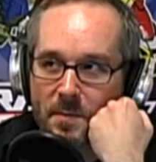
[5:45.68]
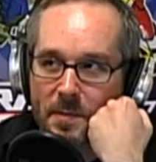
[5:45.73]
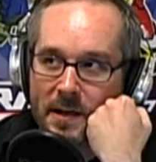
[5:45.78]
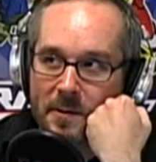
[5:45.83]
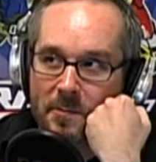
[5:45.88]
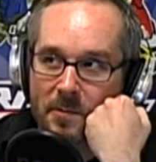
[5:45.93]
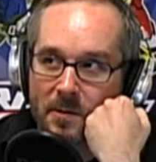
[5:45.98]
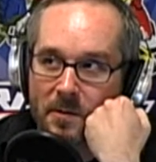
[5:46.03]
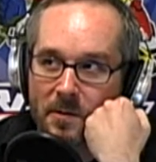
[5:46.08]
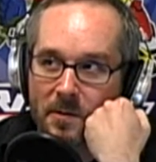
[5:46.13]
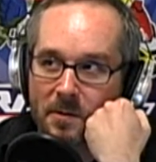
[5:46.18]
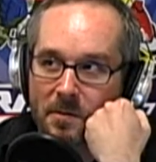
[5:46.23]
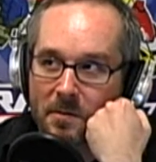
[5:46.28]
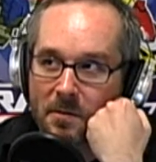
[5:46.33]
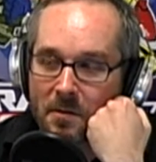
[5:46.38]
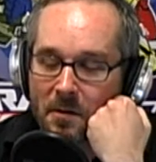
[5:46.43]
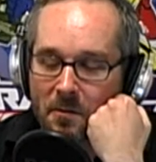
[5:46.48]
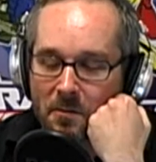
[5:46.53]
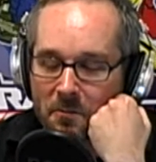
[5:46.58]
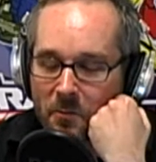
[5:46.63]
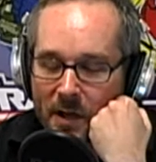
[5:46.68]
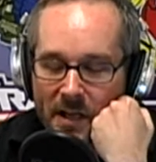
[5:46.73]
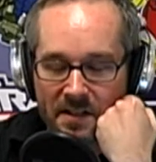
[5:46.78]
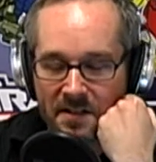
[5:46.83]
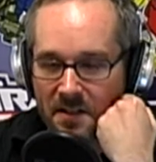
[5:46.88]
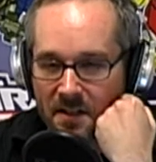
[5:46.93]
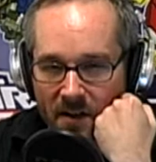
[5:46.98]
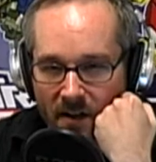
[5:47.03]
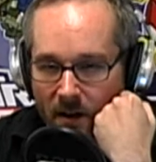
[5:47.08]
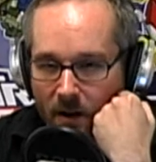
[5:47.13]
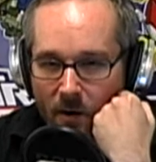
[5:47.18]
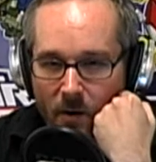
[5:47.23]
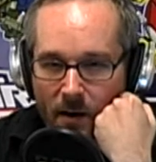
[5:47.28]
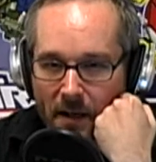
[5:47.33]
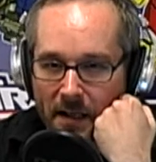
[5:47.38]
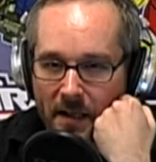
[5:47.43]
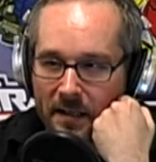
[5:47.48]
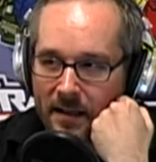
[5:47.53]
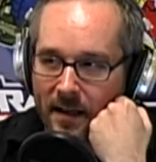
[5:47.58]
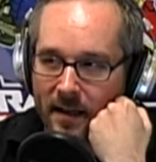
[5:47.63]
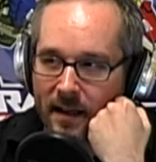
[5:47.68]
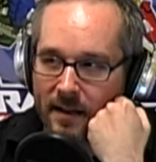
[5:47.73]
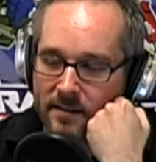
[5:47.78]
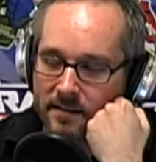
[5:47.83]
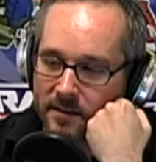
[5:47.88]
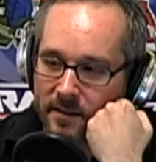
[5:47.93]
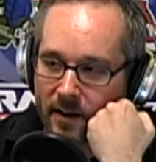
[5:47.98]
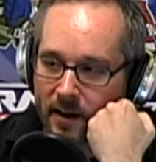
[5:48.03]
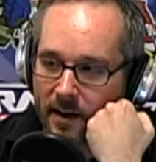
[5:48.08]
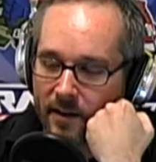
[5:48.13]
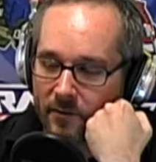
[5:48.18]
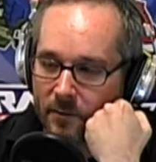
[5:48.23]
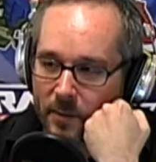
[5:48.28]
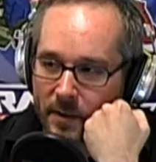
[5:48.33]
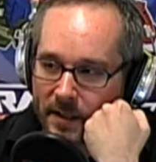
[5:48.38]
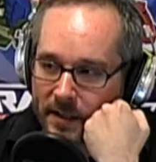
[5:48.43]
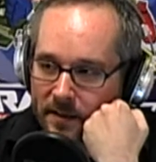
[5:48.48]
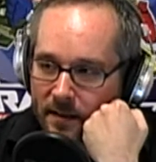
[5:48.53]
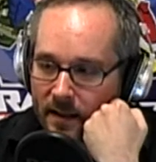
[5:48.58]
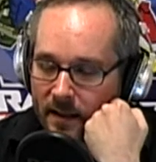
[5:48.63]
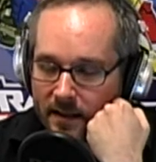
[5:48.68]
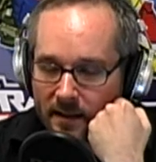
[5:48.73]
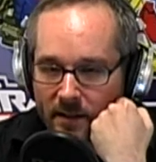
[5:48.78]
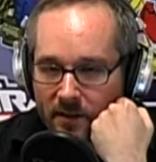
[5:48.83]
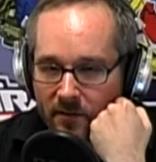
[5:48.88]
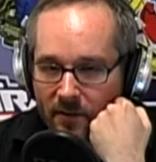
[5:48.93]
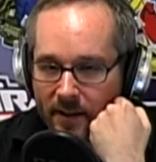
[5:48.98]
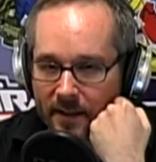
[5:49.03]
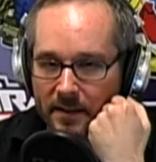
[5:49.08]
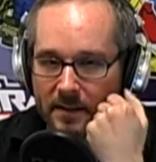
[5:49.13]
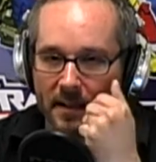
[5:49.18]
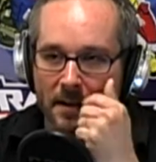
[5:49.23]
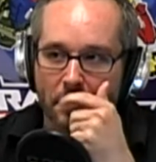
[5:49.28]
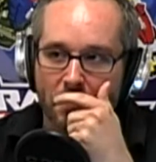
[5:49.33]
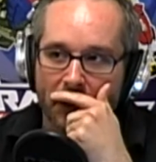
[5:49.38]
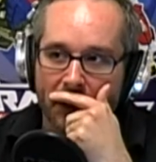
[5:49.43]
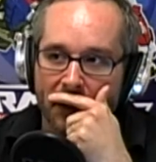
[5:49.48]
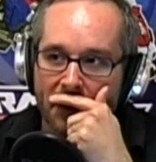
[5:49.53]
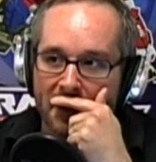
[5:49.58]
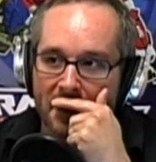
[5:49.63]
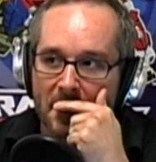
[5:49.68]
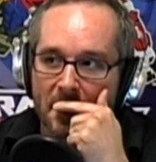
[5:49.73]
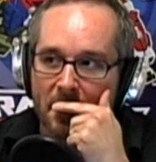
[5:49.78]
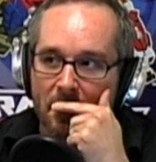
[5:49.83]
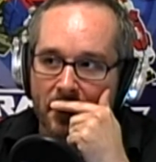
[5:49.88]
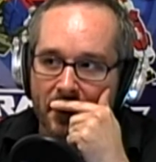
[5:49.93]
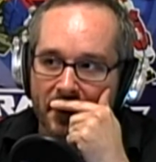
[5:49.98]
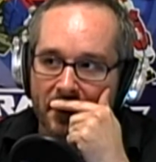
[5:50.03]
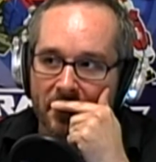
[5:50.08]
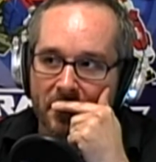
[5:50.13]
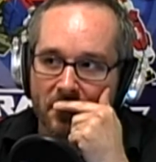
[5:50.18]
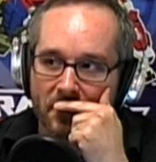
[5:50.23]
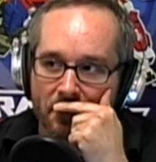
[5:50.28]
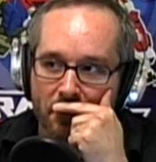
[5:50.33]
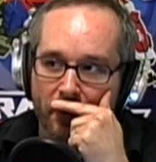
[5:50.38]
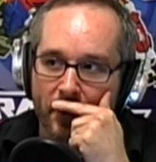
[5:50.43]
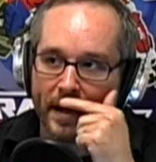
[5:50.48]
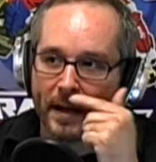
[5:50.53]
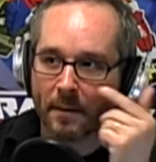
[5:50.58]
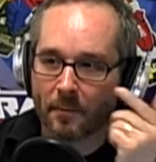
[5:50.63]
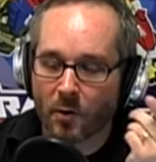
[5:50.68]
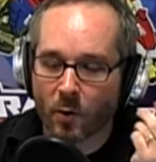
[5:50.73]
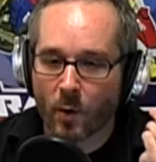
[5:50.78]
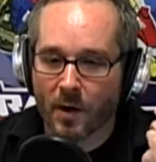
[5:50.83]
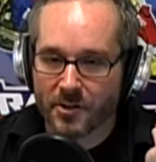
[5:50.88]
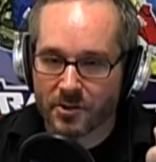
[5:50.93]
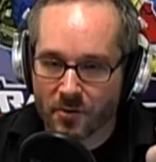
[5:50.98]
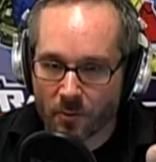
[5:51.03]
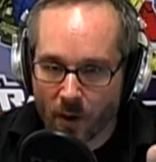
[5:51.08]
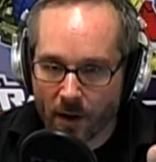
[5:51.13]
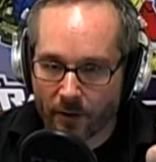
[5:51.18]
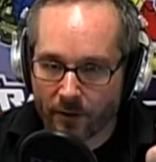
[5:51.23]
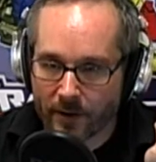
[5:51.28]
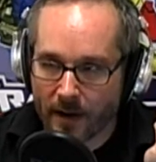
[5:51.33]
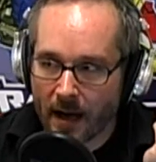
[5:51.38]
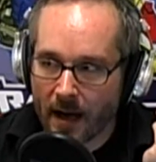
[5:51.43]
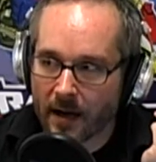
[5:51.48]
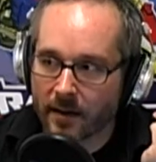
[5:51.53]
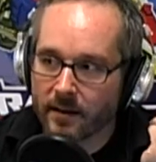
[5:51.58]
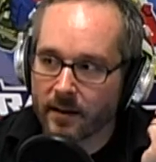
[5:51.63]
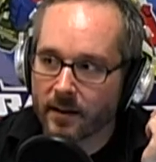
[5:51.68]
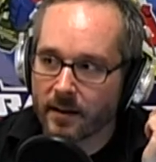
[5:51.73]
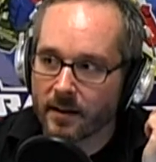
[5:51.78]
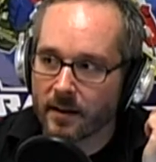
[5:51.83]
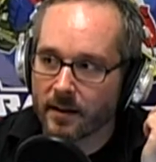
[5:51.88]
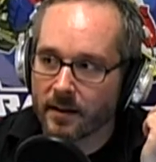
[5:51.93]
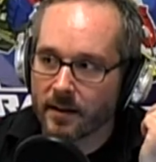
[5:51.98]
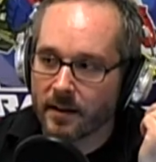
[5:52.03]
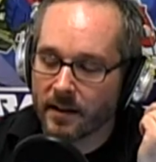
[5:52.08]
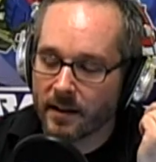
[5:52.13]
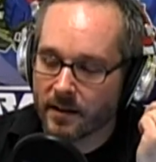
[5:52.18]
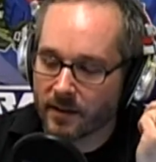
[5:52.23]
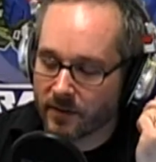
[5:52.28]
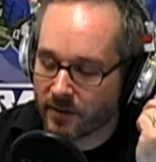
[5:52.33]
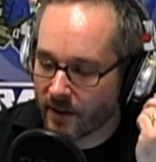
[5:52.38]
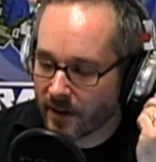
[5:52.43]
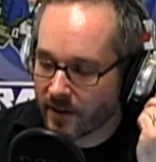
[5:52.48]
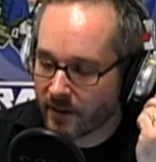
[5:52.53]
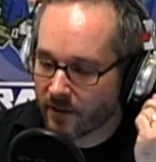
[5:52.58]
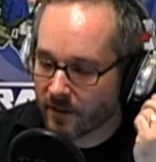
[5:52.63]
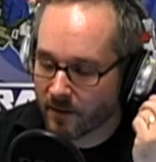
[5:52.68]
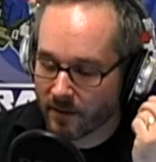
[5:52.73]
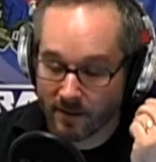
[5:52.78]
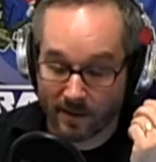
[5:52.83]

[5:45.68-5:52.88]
people weeks ago, and I haven't really dug at this very deeply, but bringing up the question whether or not is this.